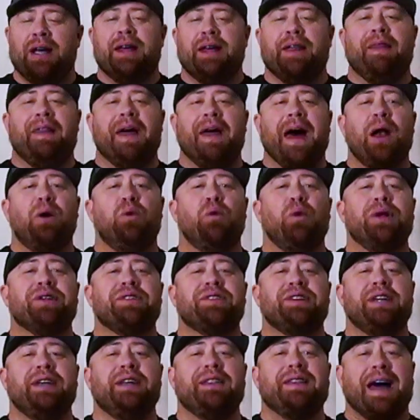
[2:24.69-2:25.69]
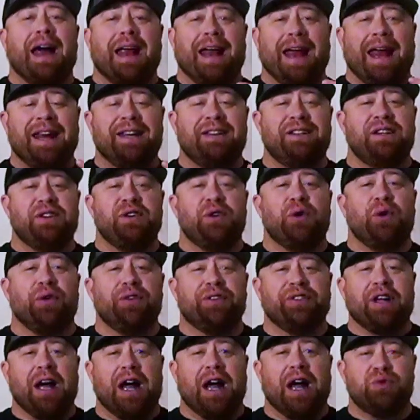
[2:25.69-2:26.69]
That whiskey, that 18-year-old
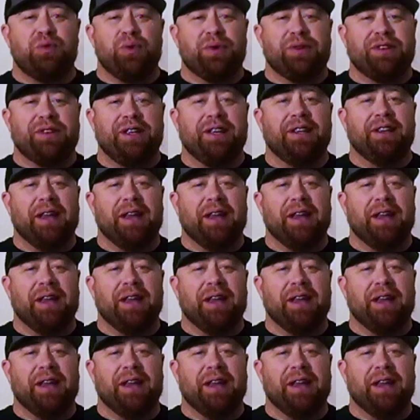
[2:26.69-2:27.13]
Scotch whiskey